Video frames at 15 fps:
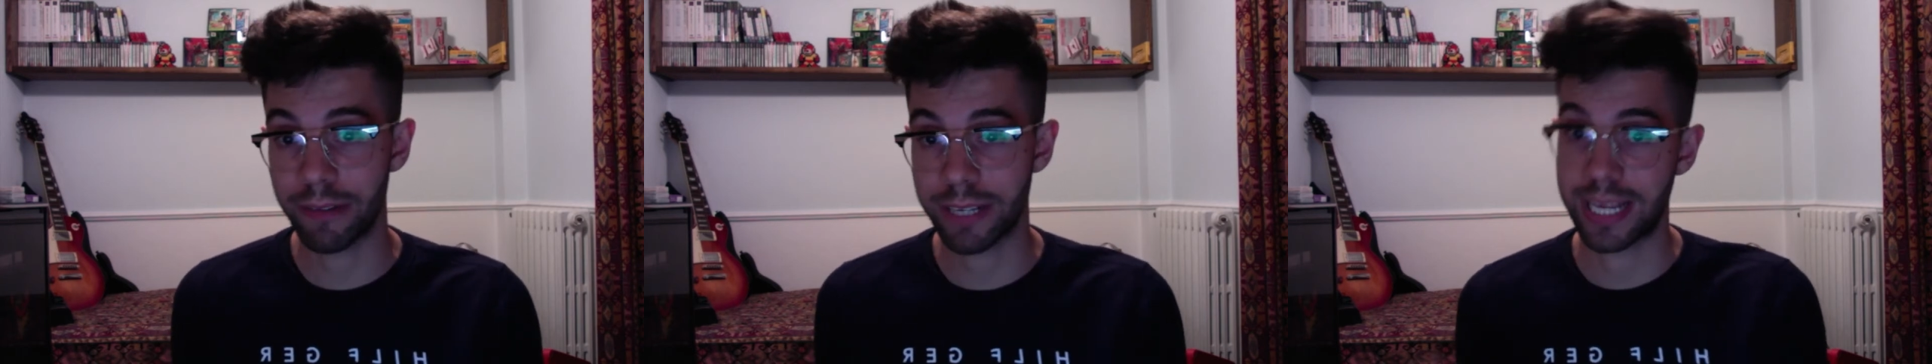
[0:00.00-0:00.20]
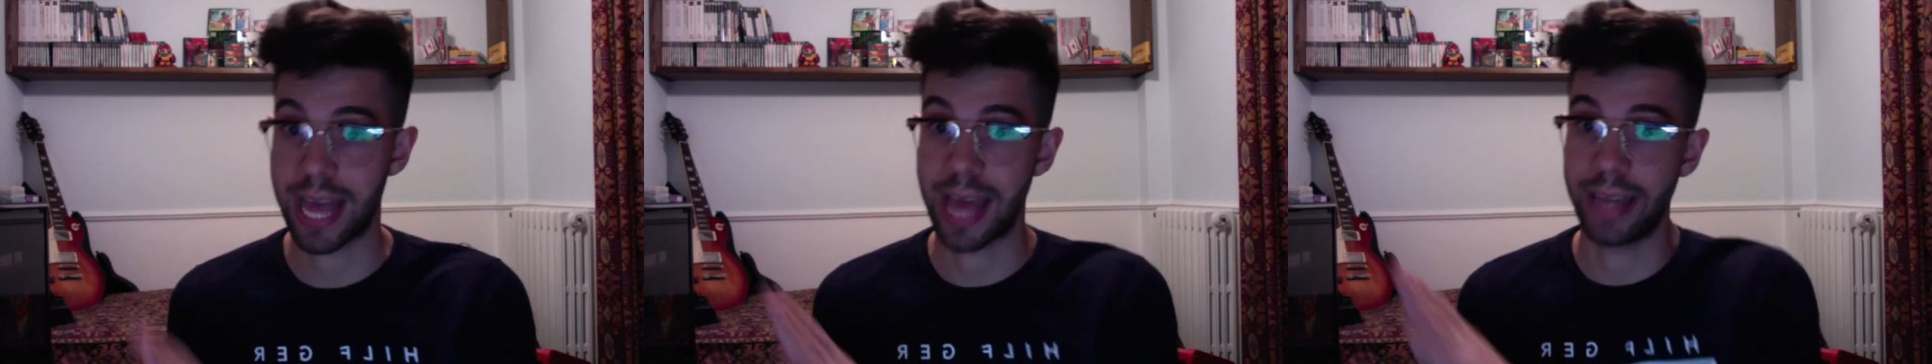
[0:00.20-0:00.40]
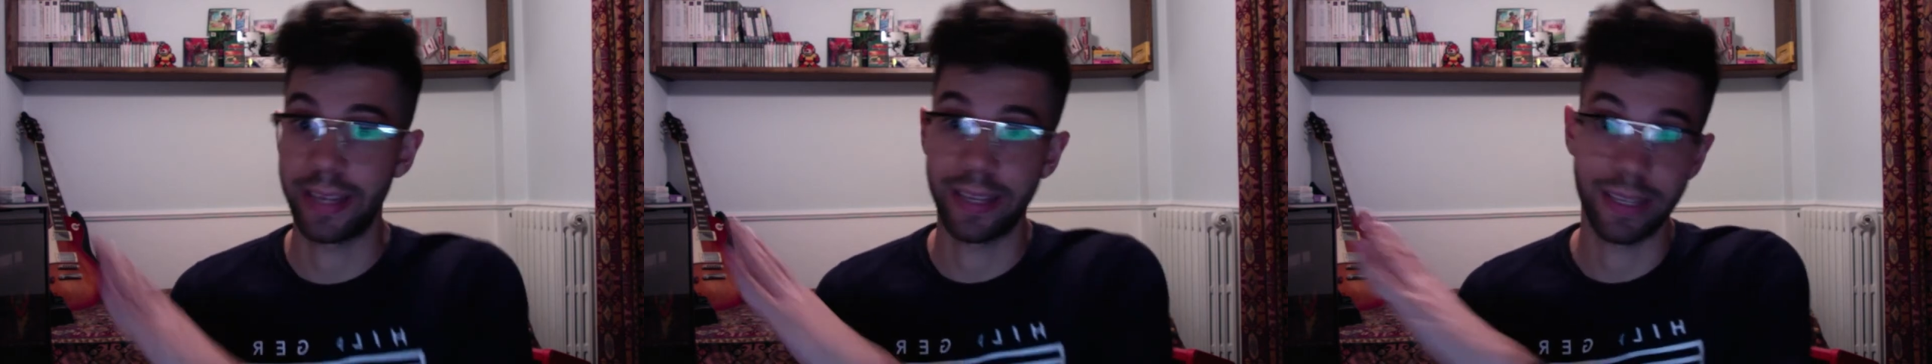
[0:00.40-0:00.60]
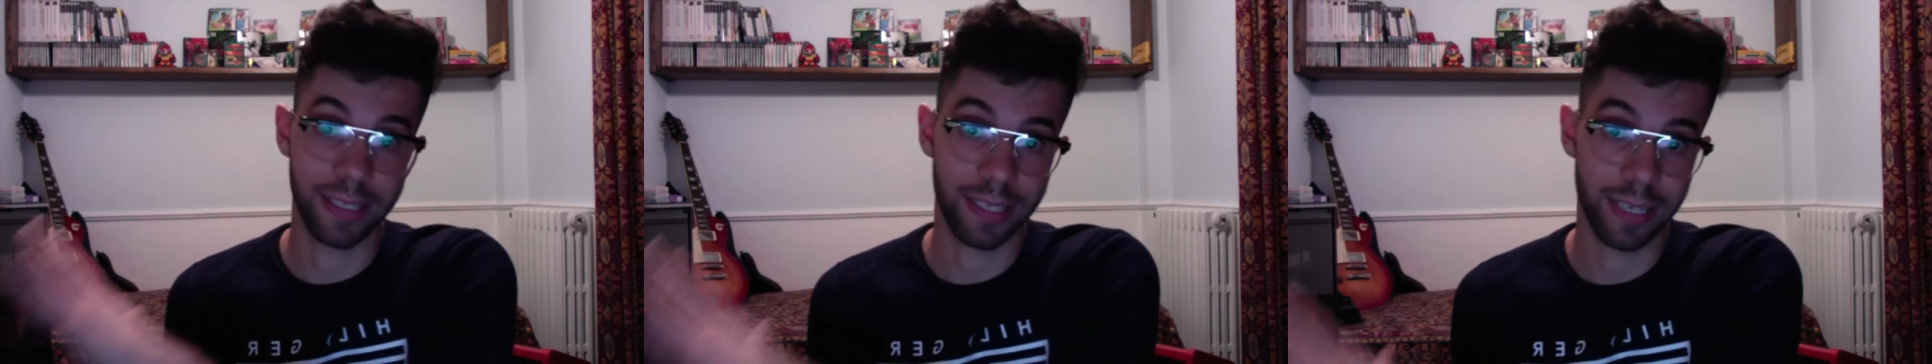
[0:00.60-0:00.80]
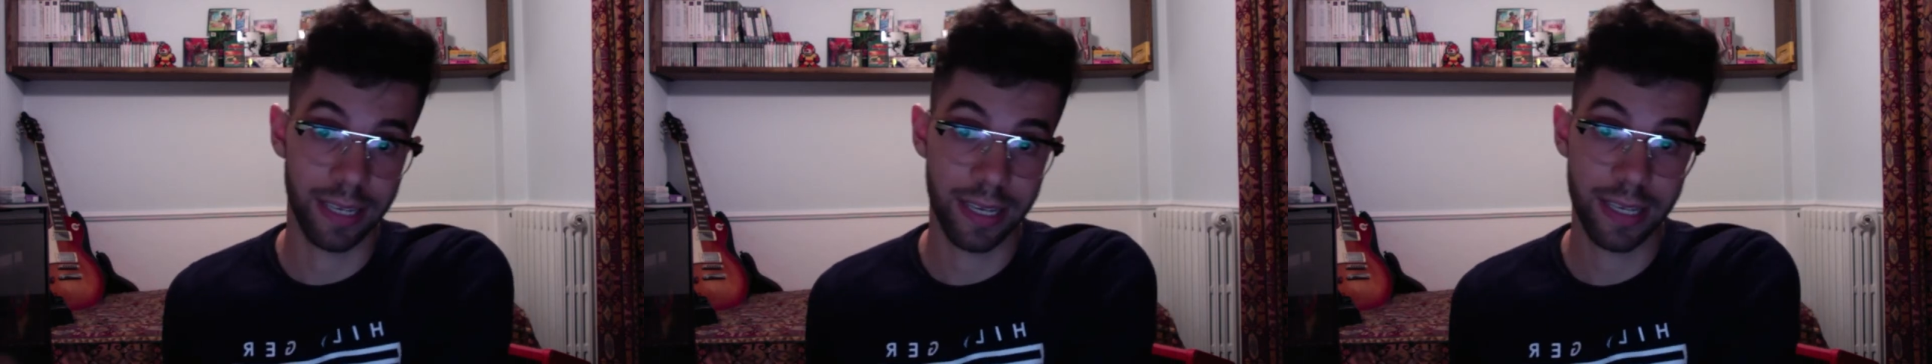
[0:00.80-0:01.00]

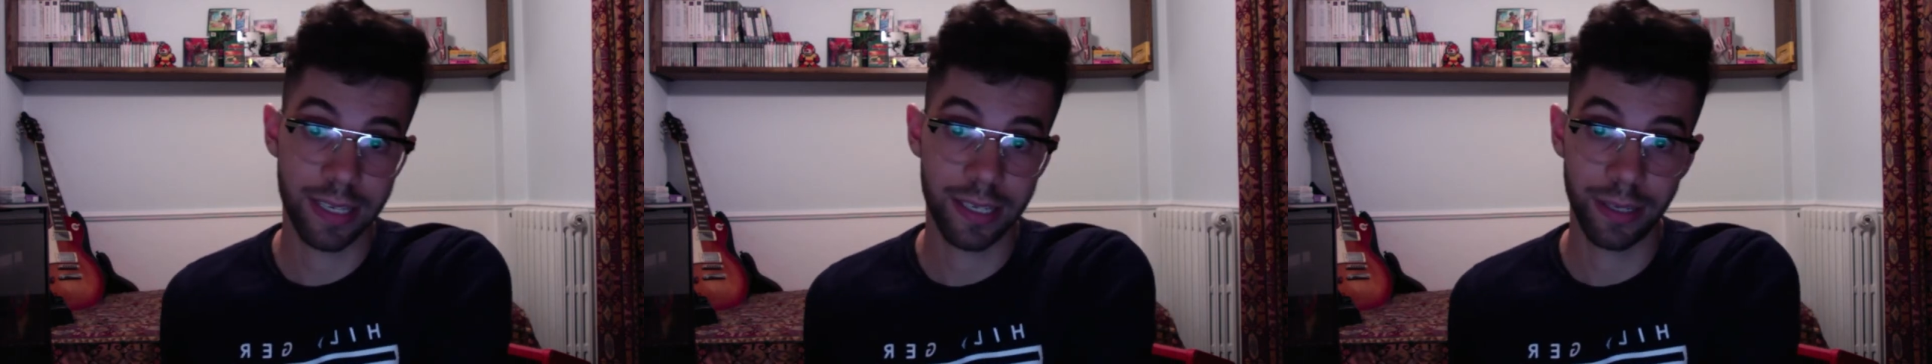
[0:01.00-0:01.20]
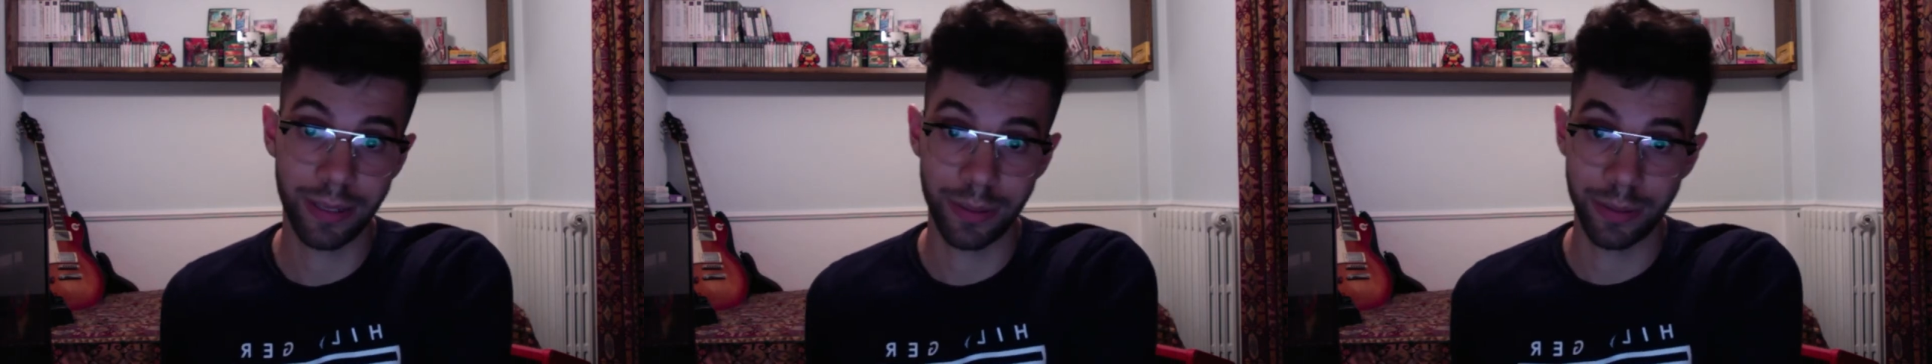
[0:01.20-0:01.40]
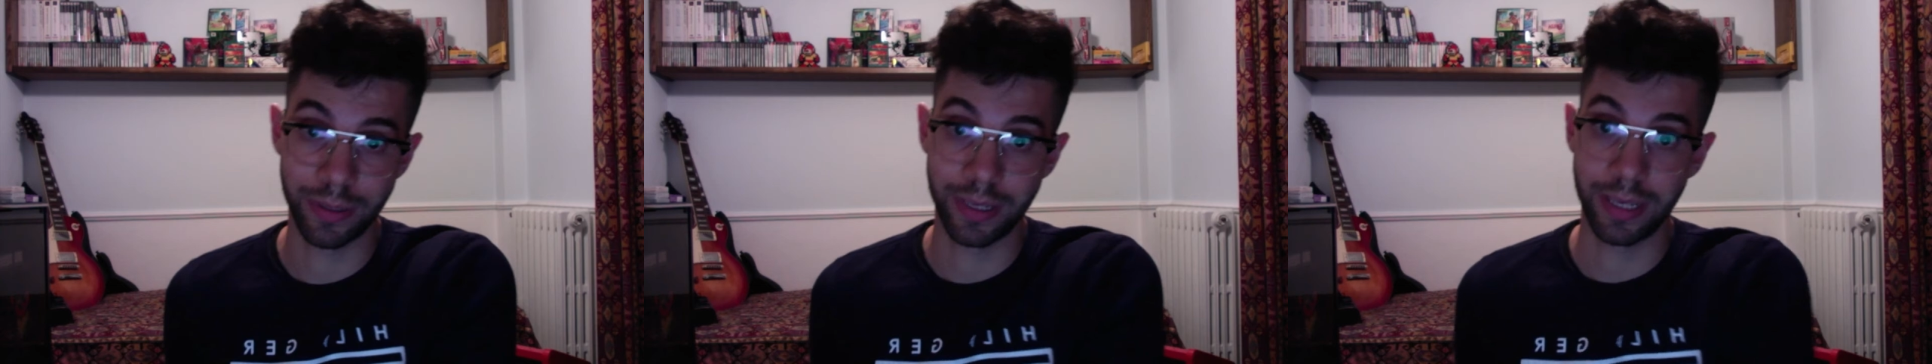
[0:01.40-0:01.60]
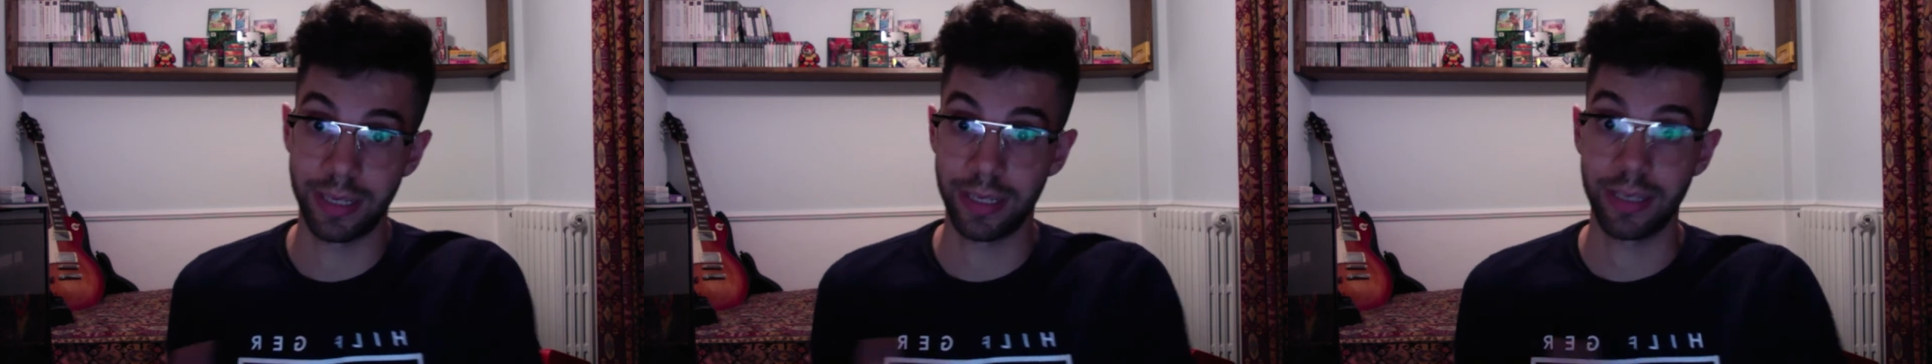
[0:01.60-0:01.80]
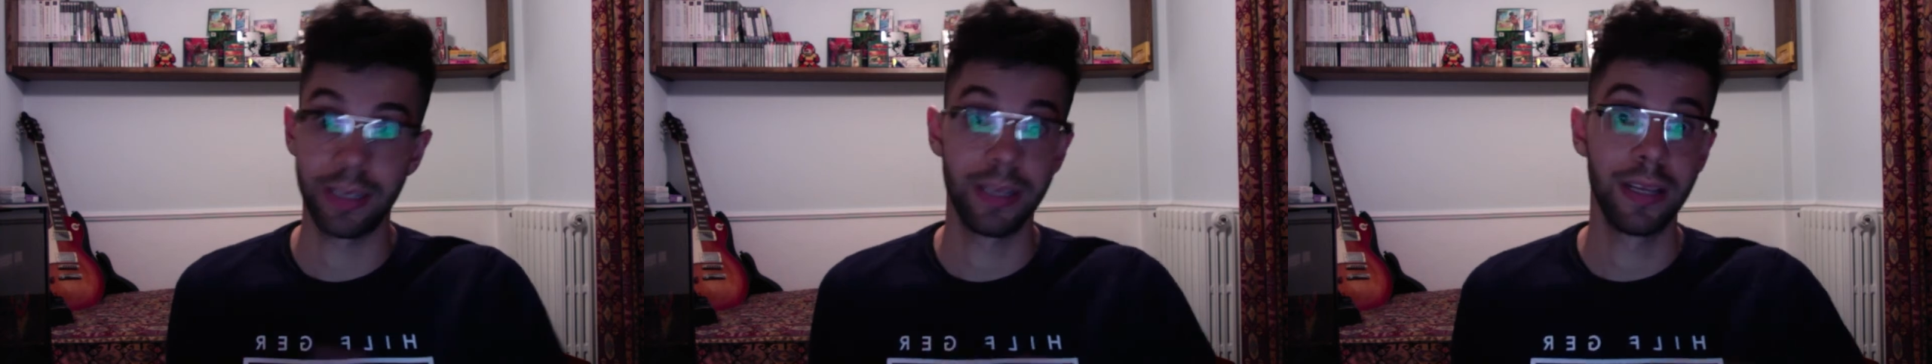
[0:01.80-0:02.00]
sentences using